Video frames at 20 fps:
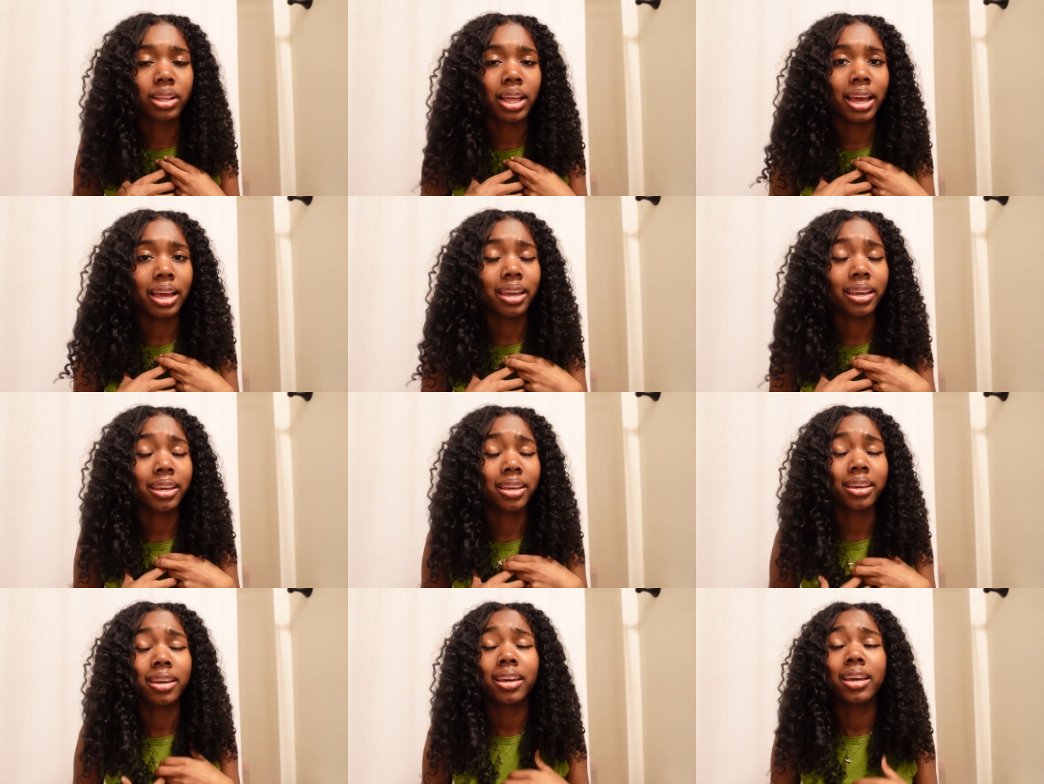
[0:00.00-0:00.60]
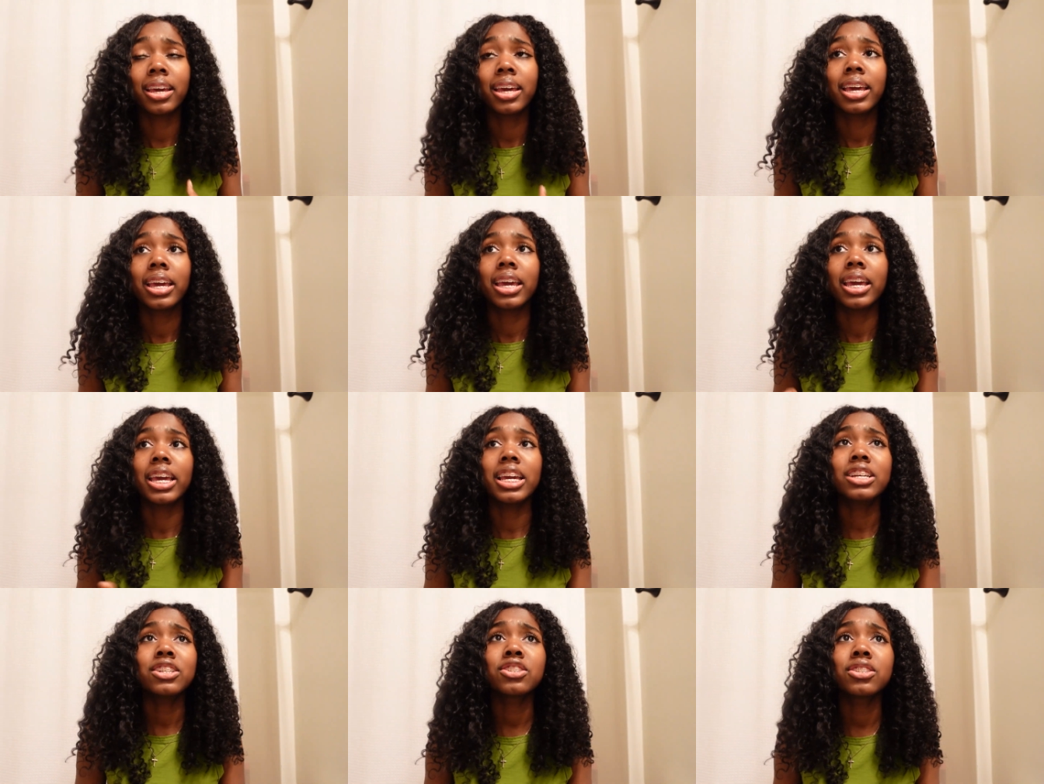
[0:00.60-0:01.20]
Like,
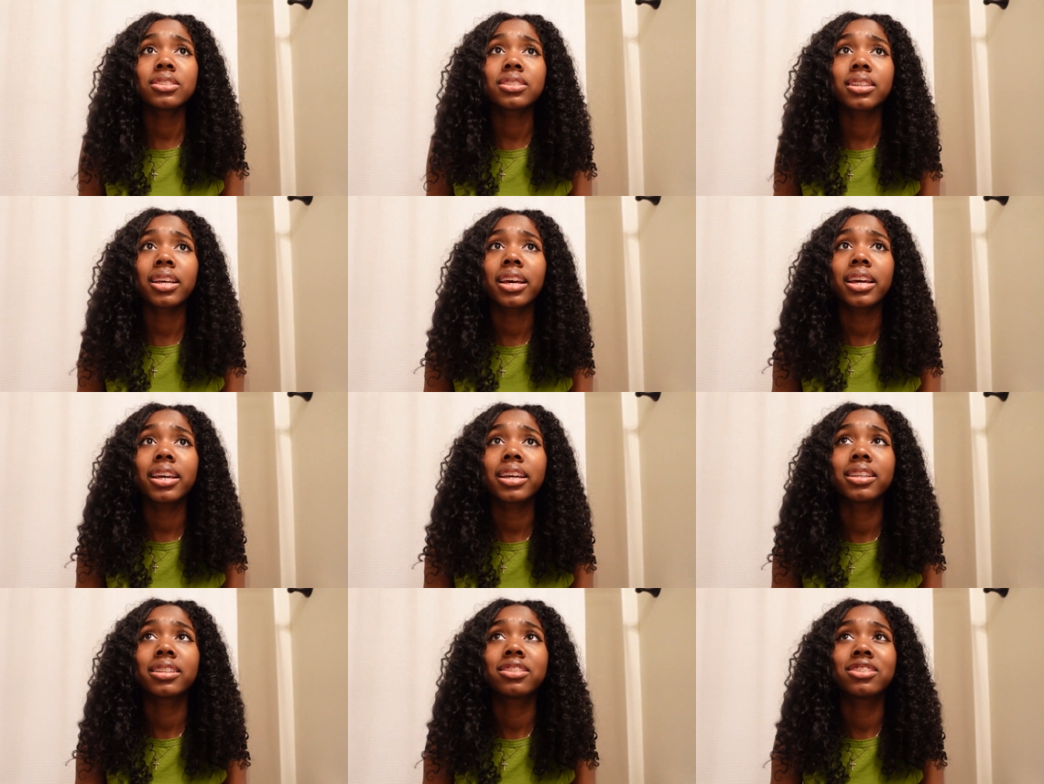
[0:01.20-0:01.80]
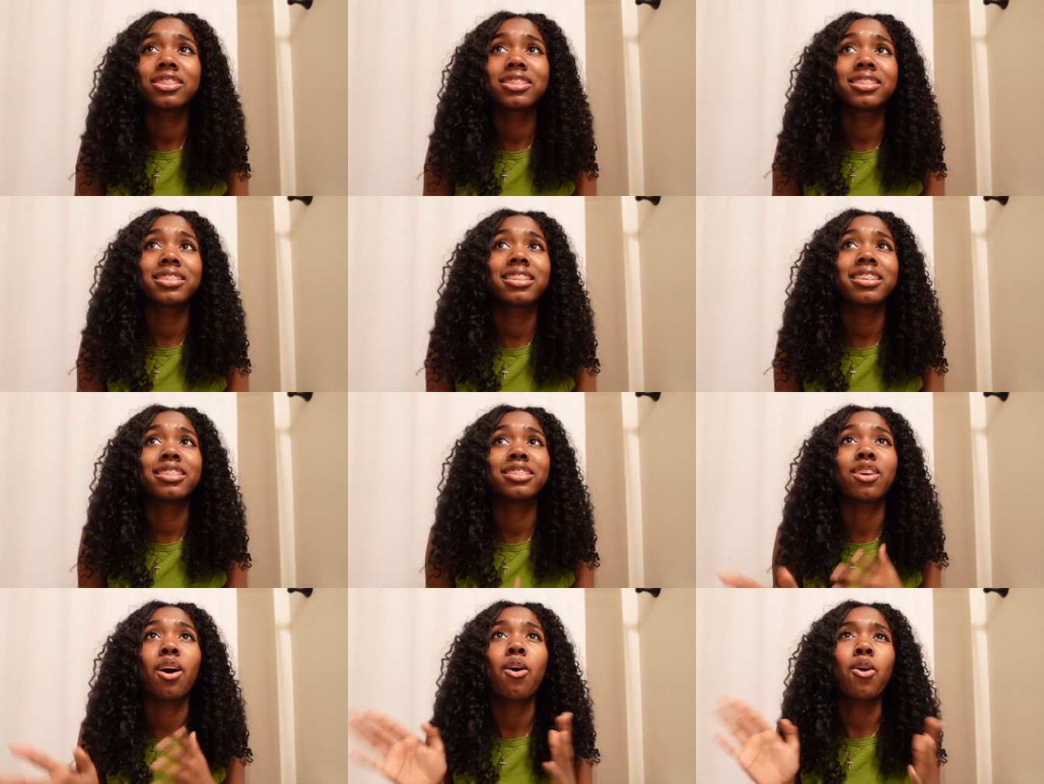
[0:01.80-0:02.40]
it's just like just
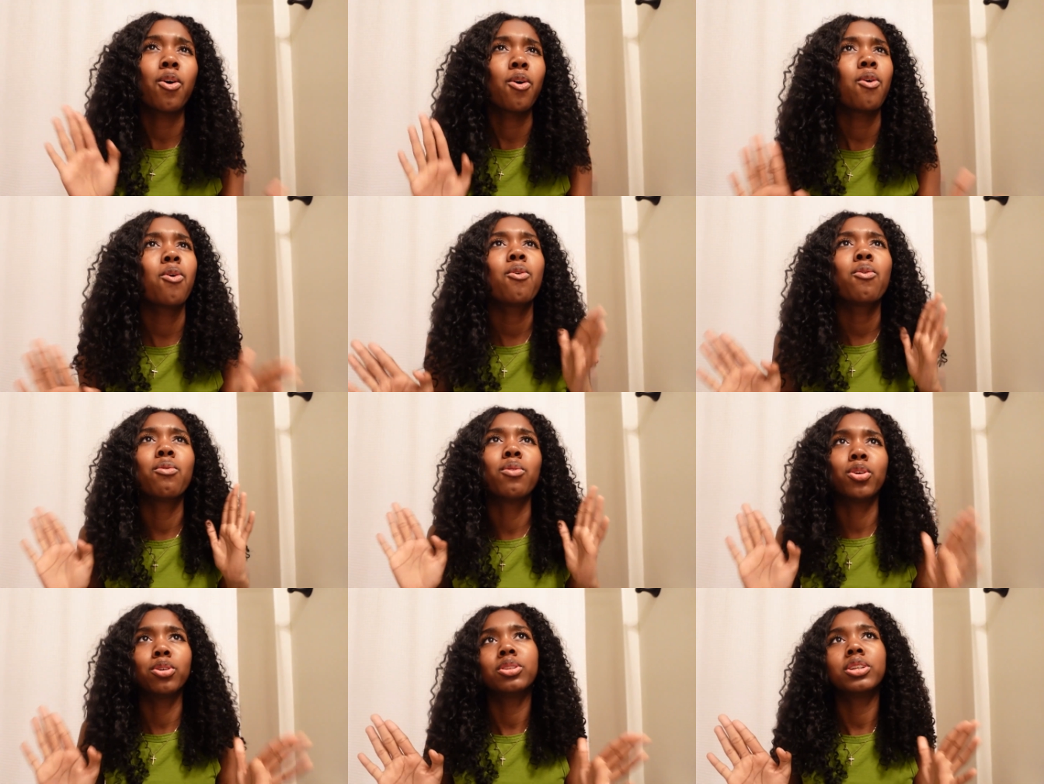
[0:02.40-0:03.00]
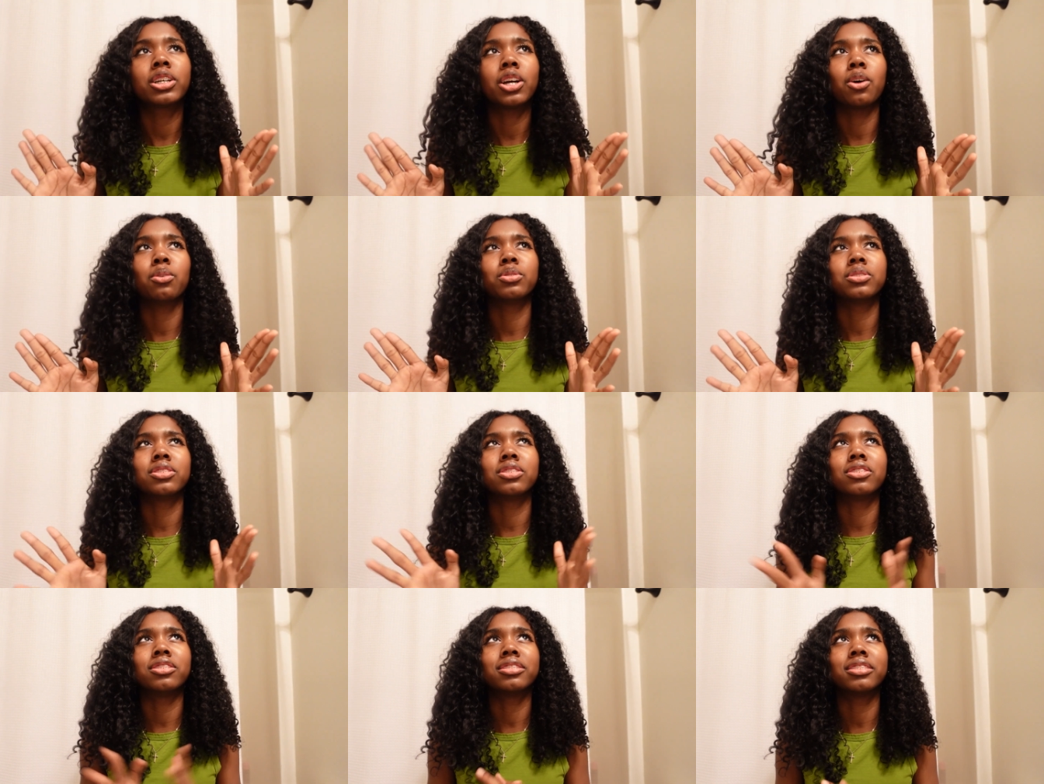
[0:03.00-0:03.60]
this whole roller
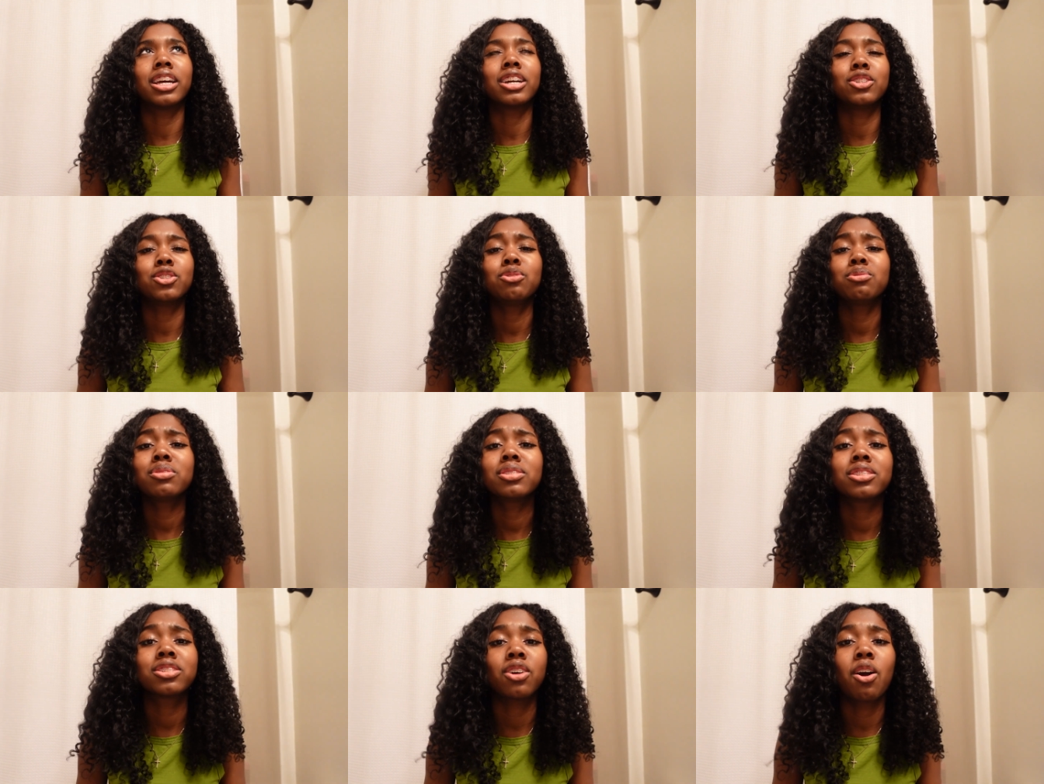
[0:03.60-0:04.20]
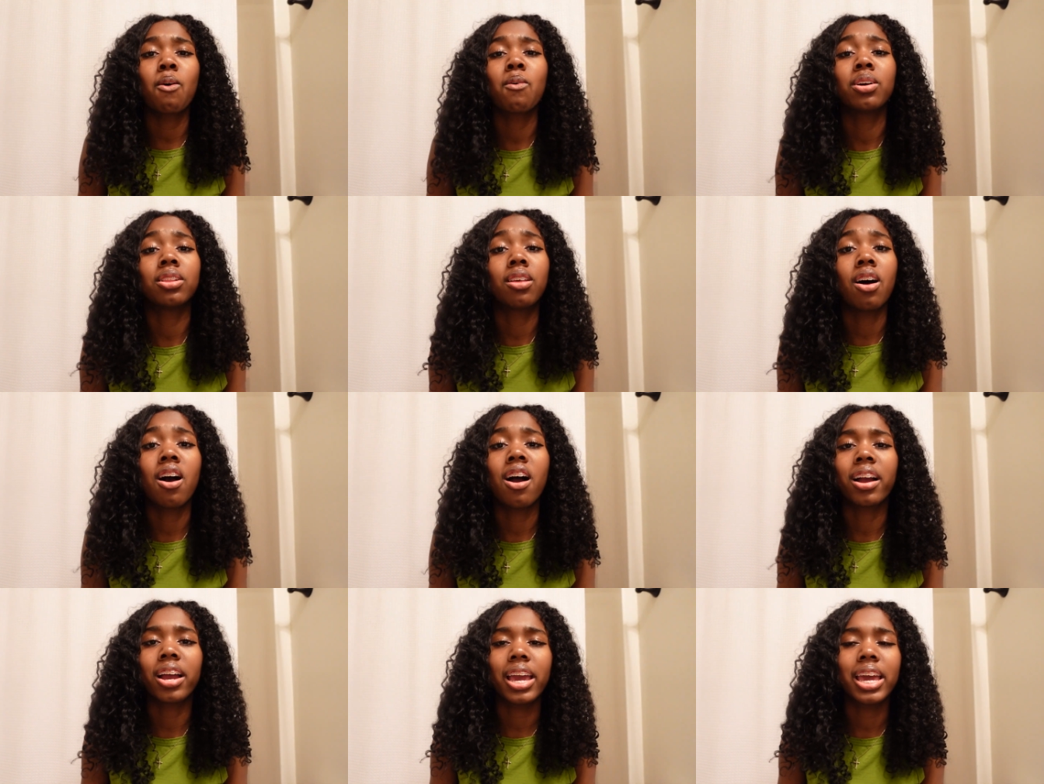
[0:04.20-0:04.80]
coaster that you just go
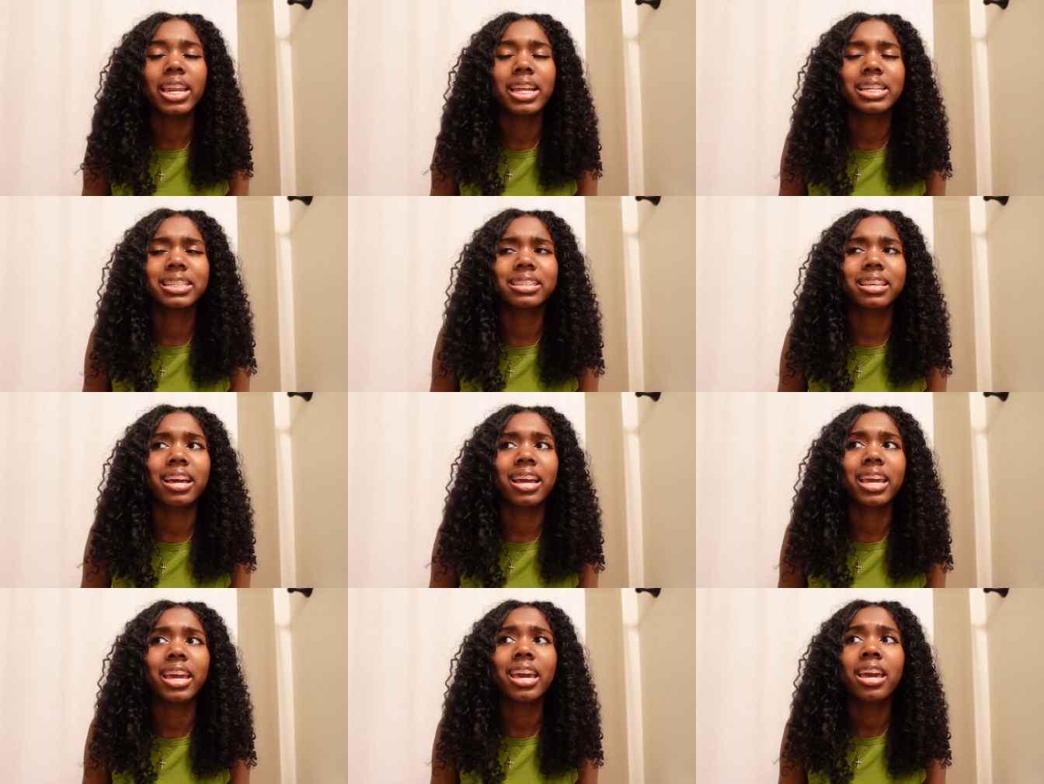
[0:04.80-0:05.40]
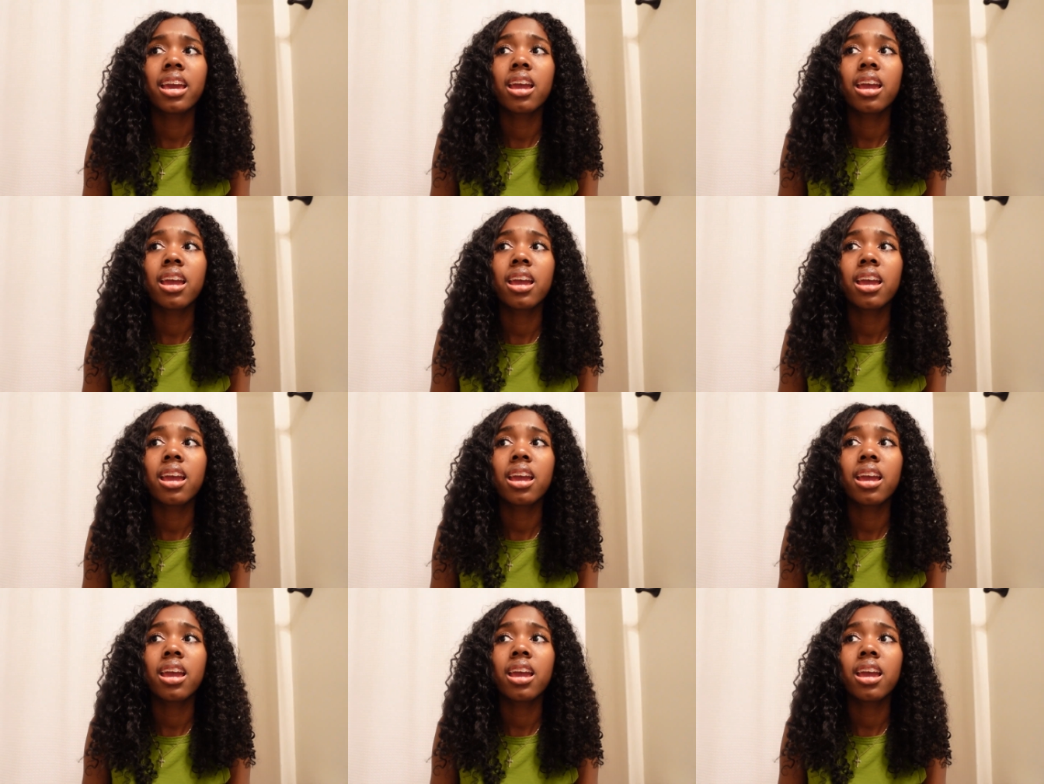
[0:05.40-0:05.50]
along and it's like